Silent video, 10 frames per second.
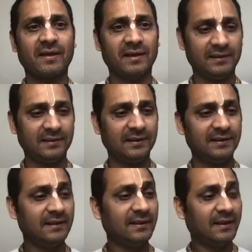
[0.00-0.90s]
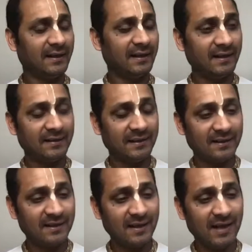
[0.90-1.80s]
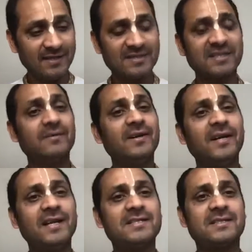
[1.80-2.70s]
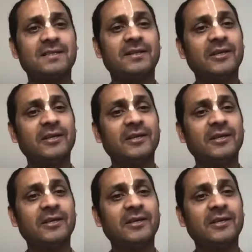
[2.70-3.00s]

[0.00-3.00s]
And at the last 7 days,